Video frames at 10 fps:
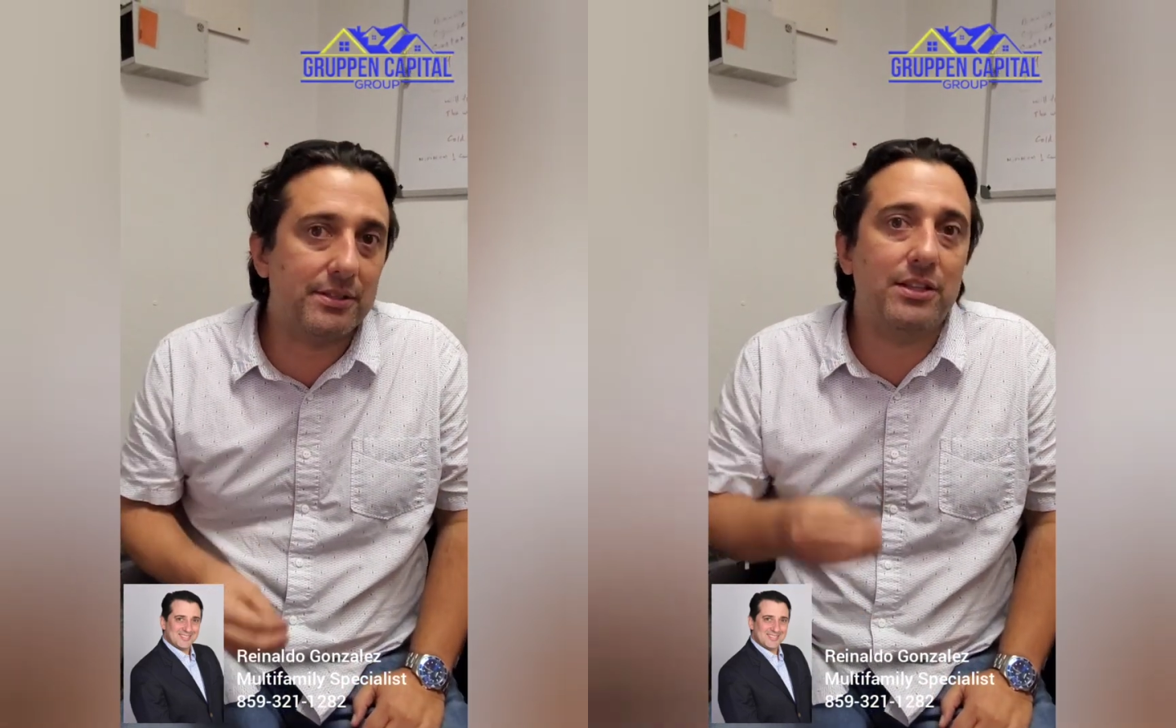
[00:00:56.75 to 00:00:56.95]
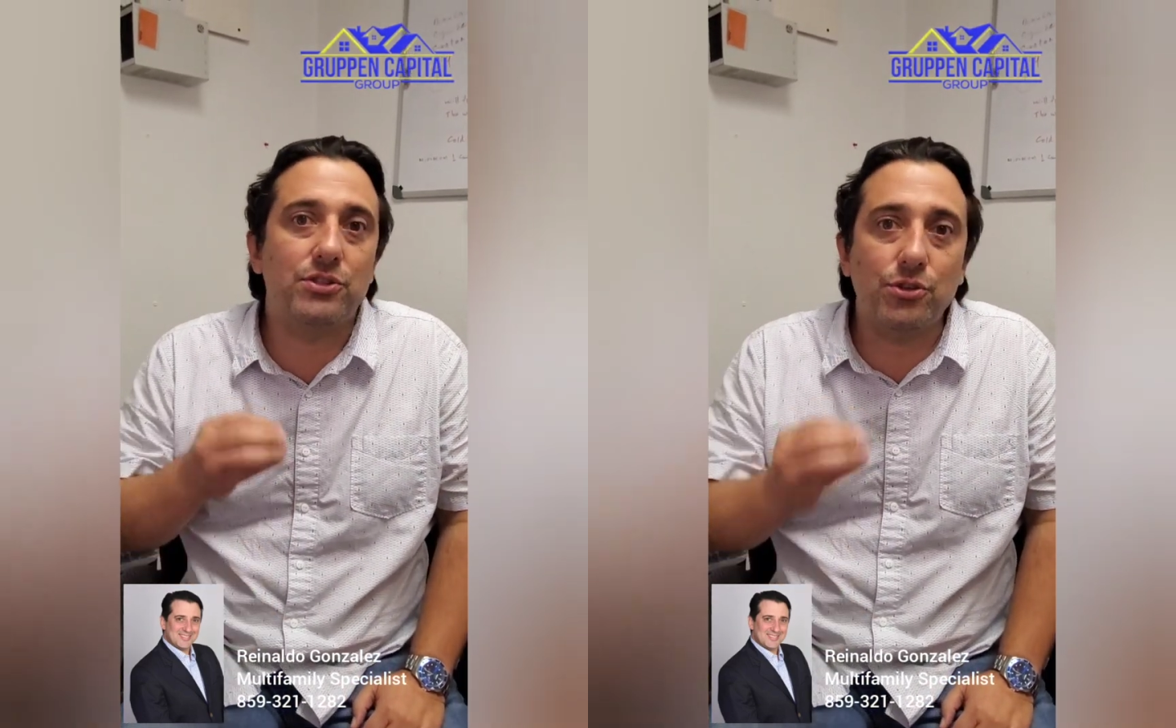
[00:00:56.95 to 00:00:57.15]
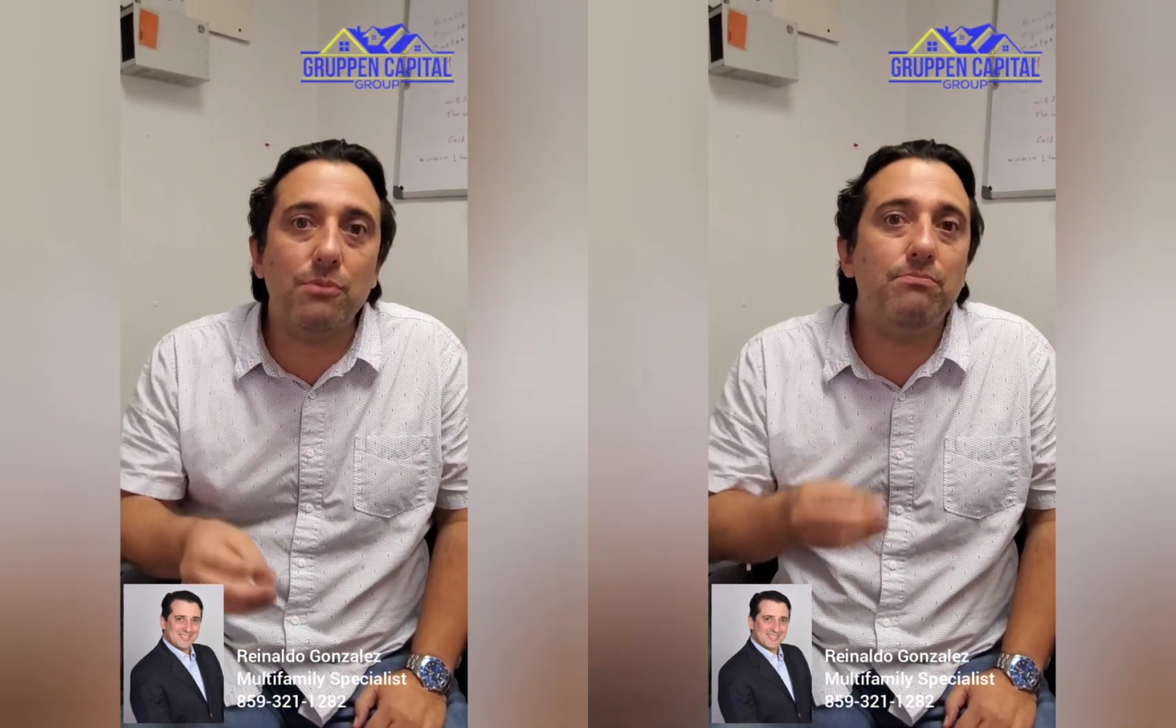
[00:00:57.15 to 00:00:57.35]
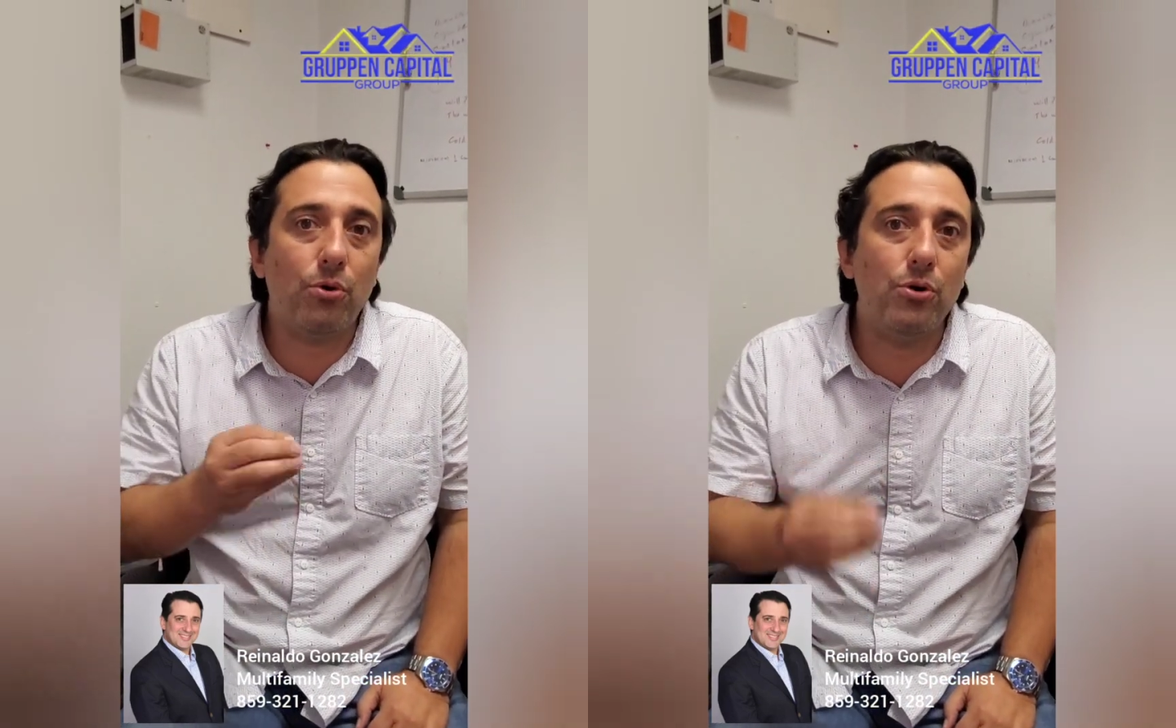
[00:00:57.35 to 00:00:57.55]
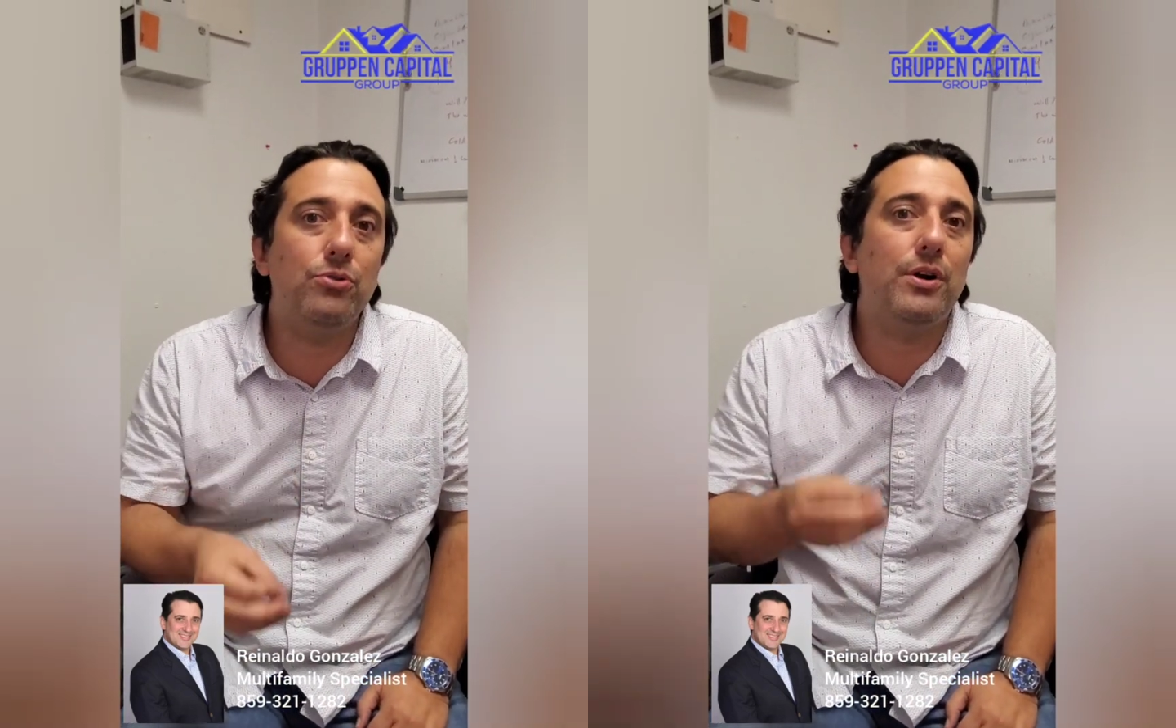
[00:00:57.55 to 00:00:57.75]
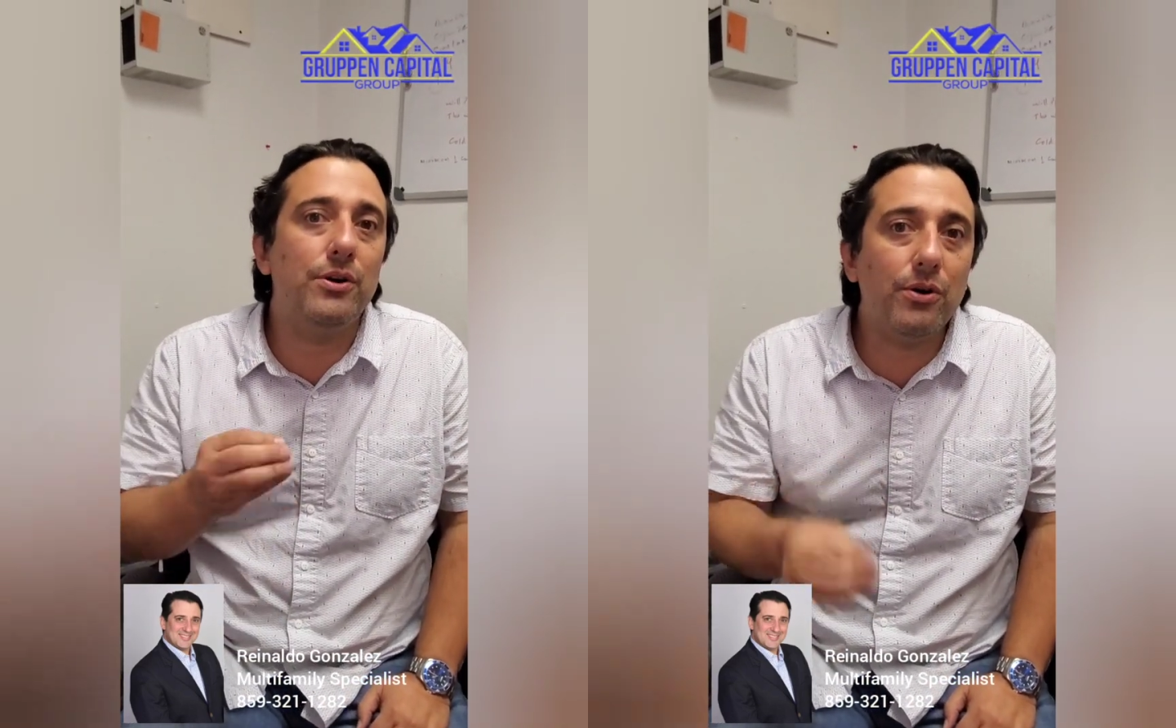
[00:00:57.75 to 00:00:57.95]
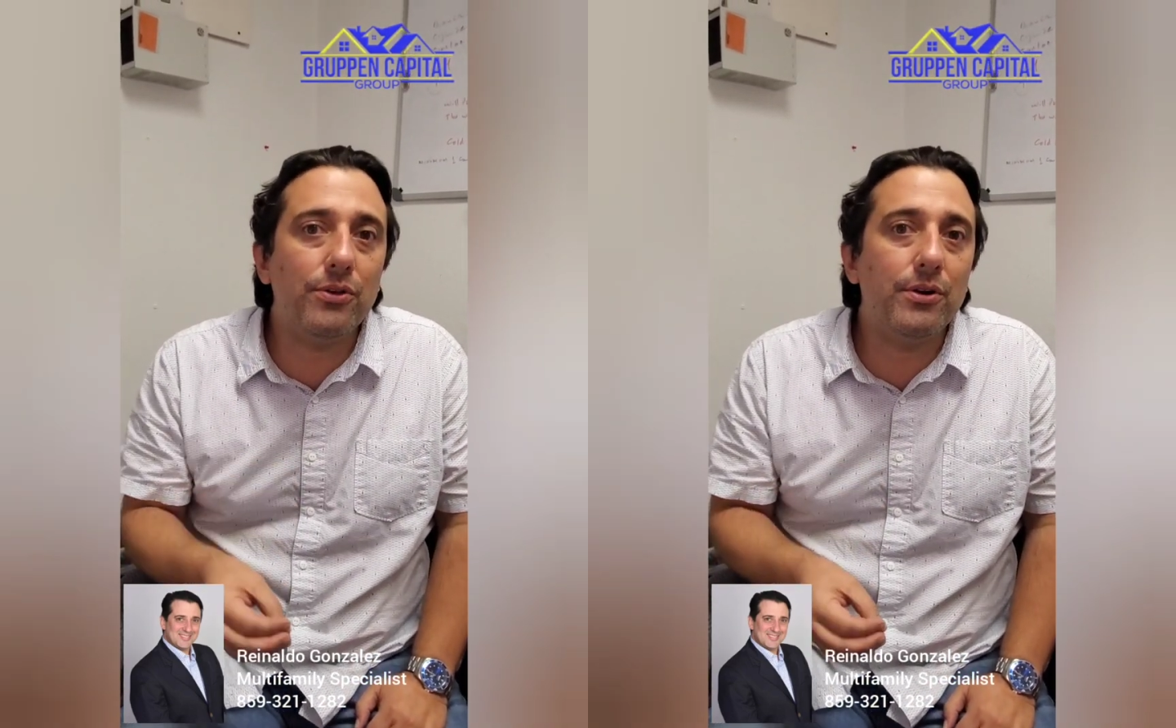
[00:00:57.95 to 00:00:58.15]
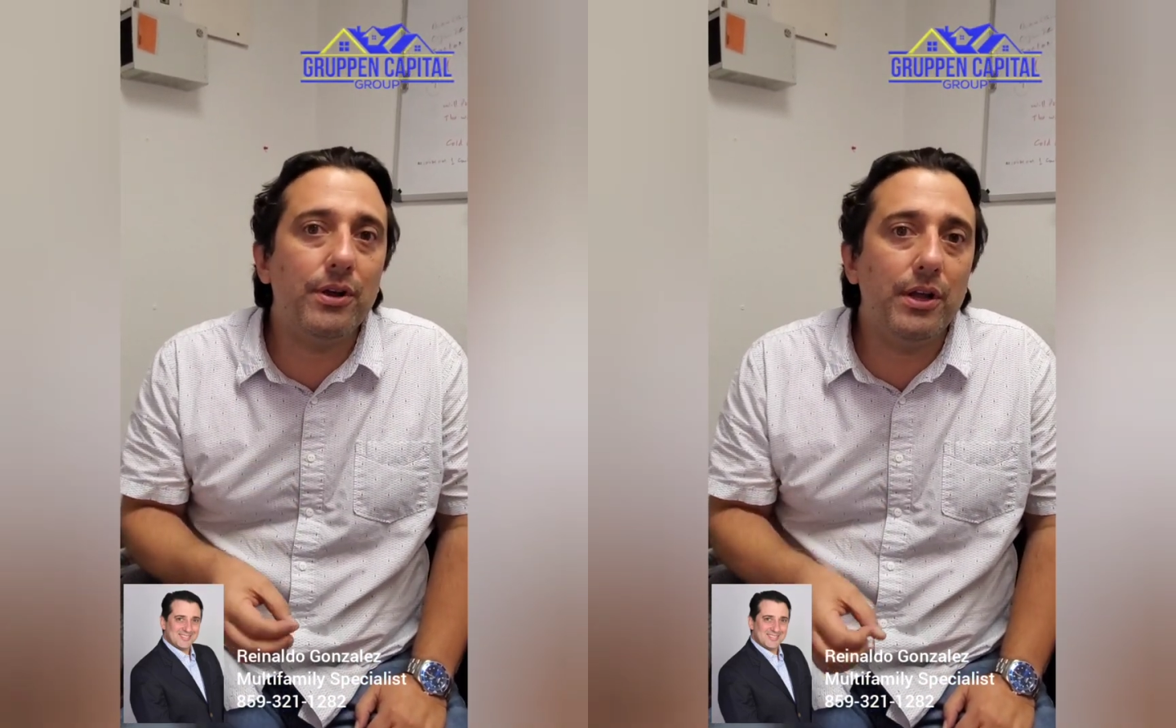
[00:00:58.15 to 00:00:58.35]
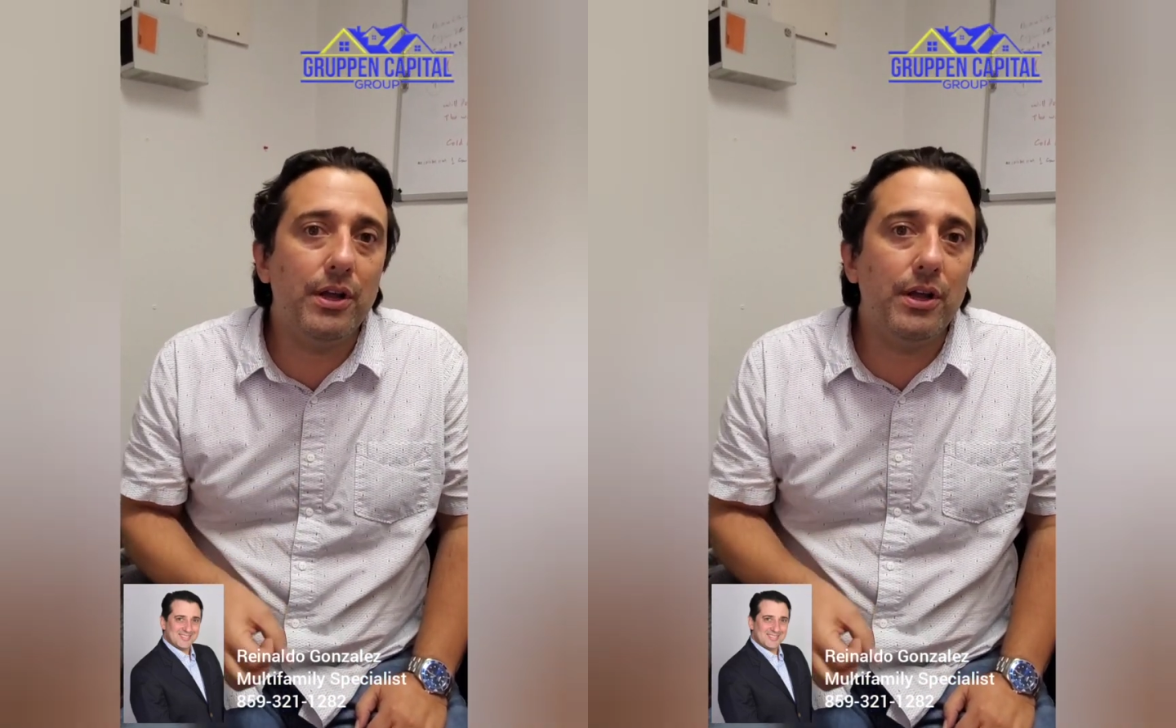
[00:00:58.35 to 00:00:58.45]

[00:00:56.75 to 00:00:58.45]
at some point or another.